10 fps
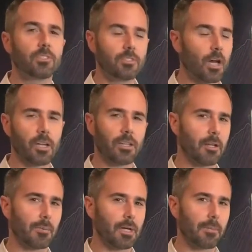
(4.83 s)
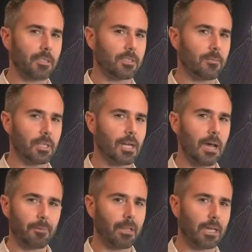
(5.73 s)
talk a little bit about something that
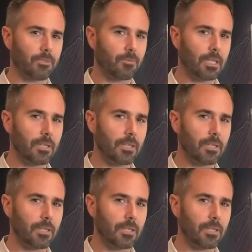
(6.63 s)
happened last week.